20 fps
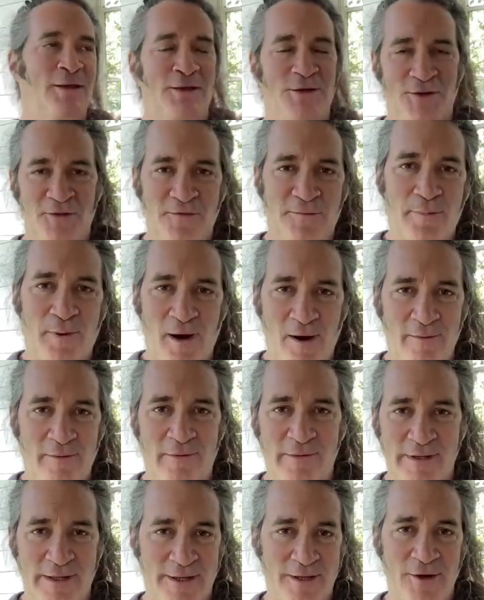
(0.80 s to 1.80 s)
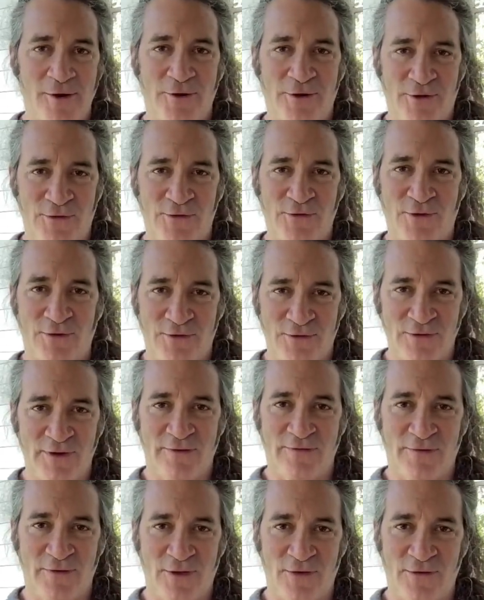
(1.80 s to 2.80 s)
You've probably noticed the
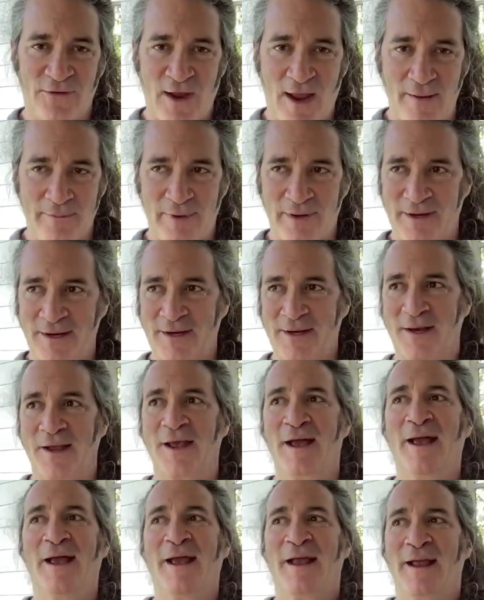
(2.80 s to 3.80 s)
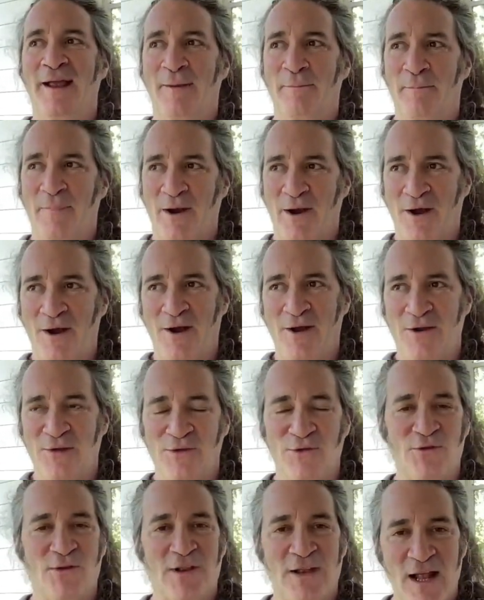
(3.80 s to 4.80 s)
shift that's happening.
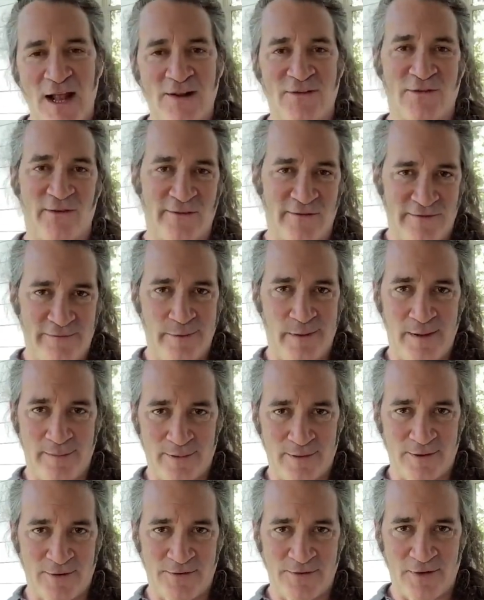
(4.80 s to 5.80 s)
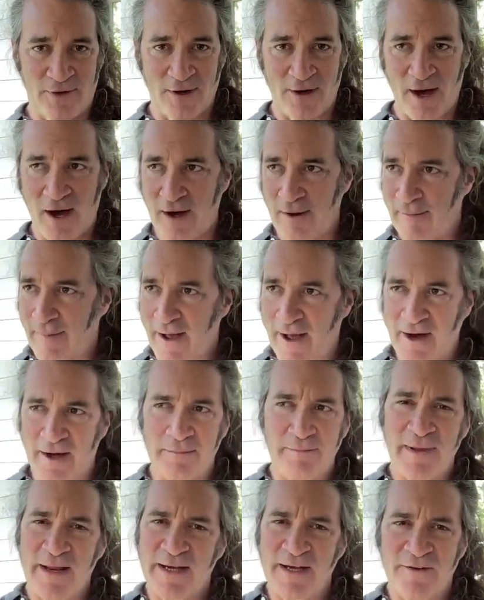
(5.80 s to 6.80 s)
Because lots of people are talking about
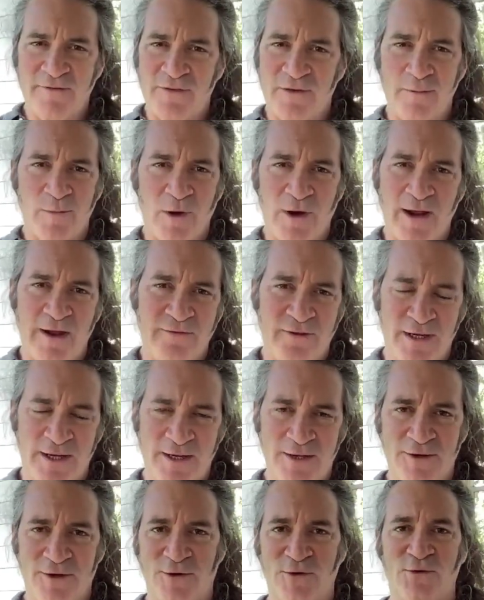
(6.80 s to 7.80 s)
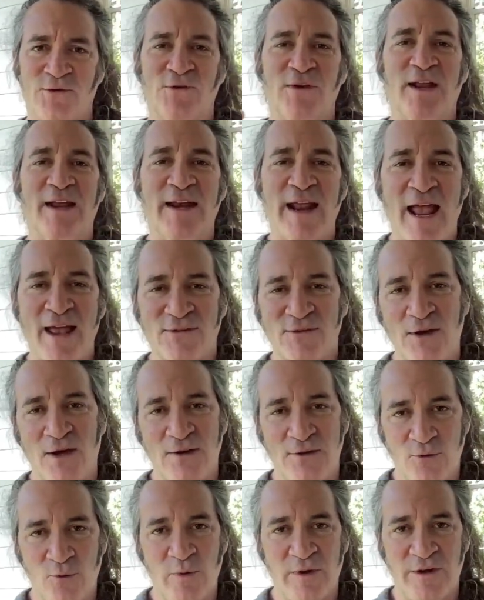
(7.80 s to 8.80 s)
it, many of them are heavy hitters. It has to
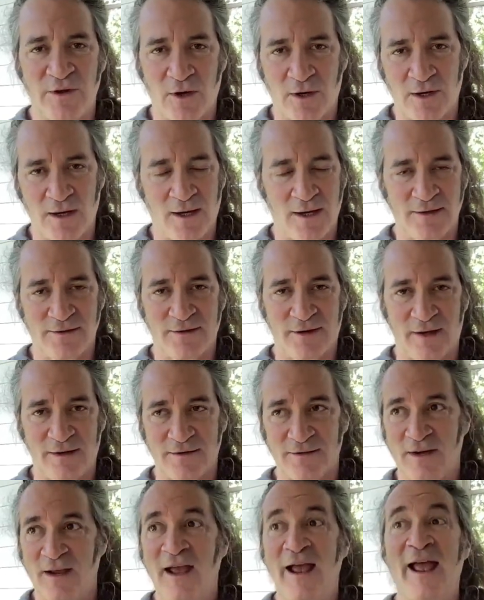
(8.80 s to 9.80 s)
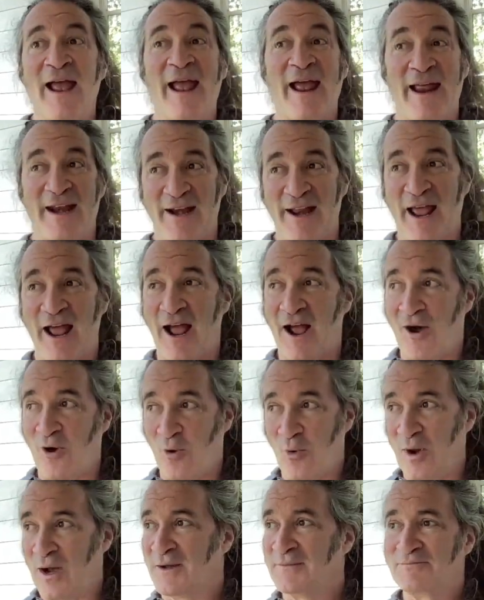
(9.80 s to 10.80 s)
do with your content and
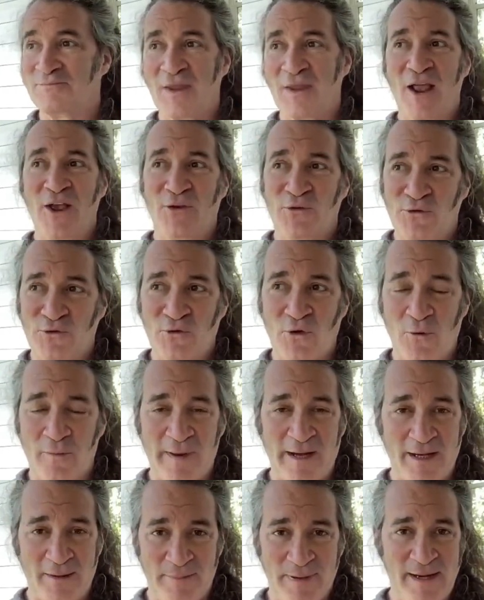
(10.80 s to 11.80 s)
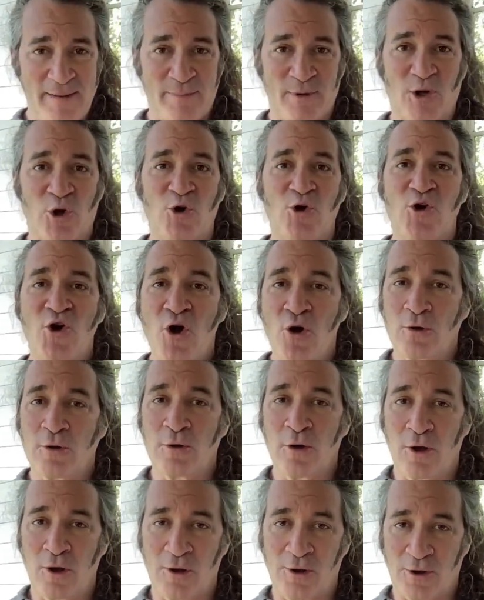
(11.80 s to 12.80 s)
how so many people are no
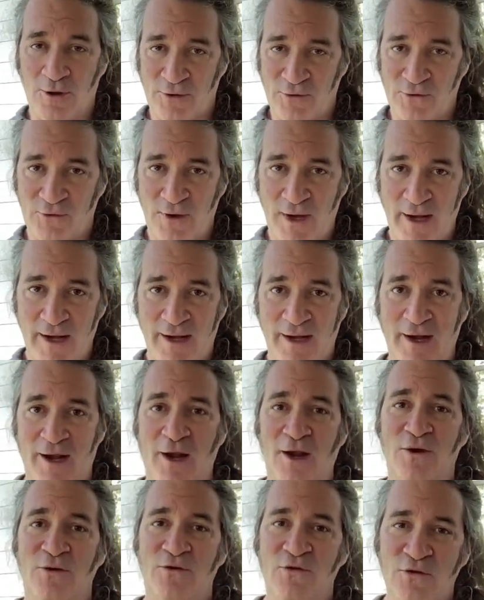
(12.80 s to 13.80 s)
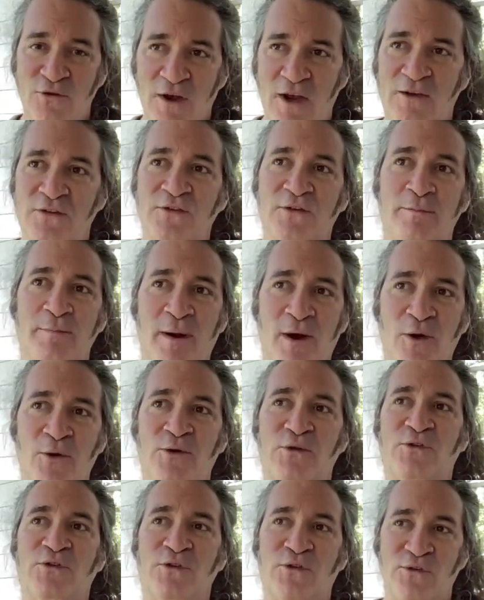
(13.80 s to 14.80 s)
longer saying just
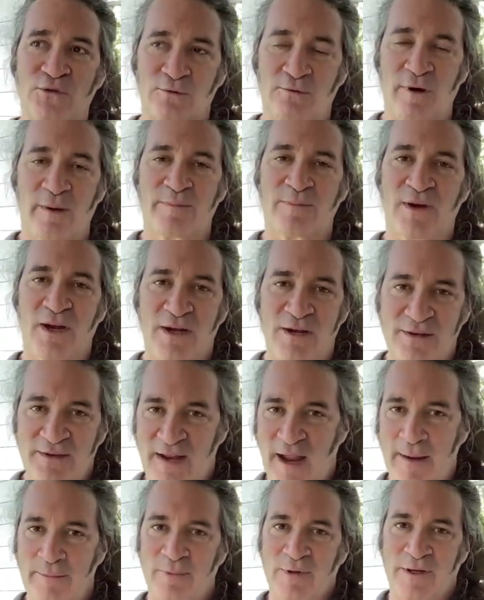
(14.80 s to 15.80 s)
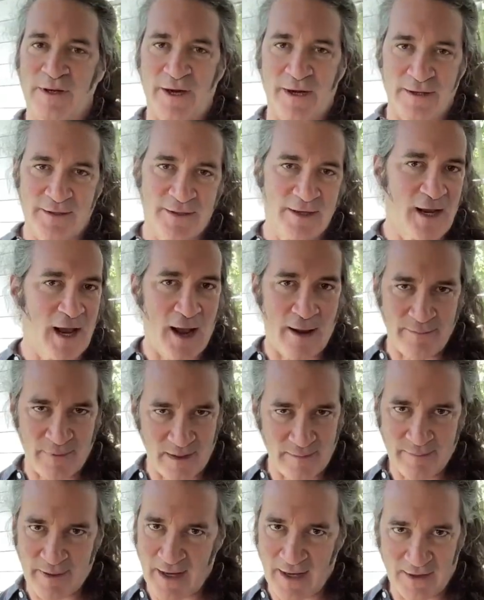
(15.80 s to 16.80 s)
post scripted, templated,
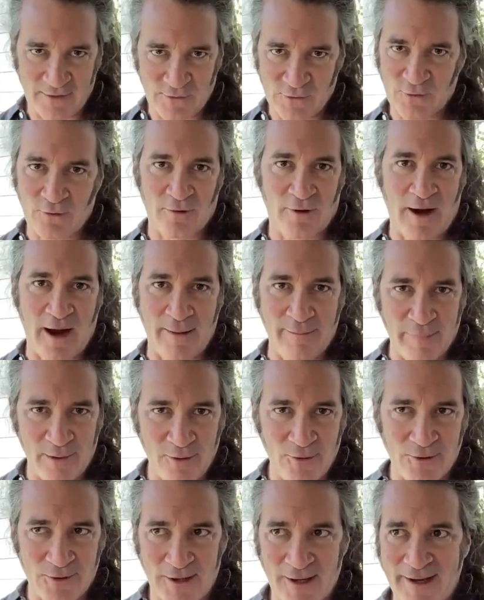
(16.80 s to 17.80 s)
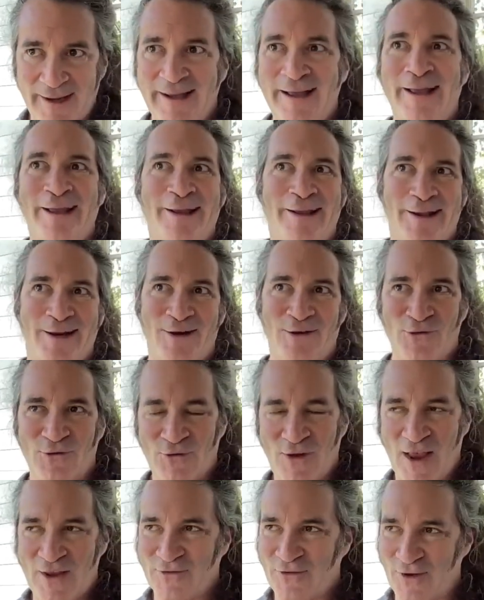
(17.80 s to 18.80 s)
copy paste crapola
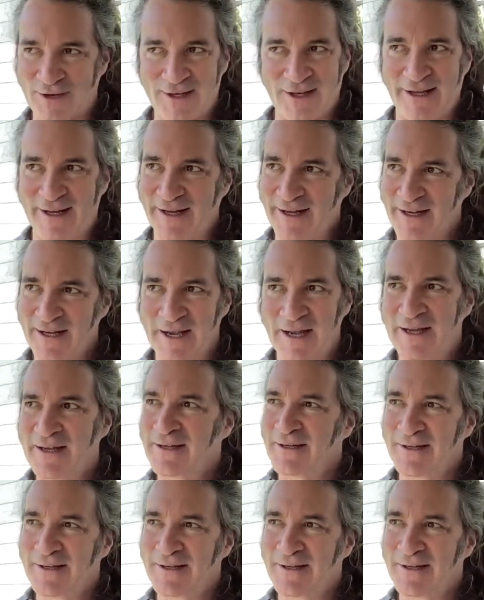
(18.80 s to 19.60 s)
incessantly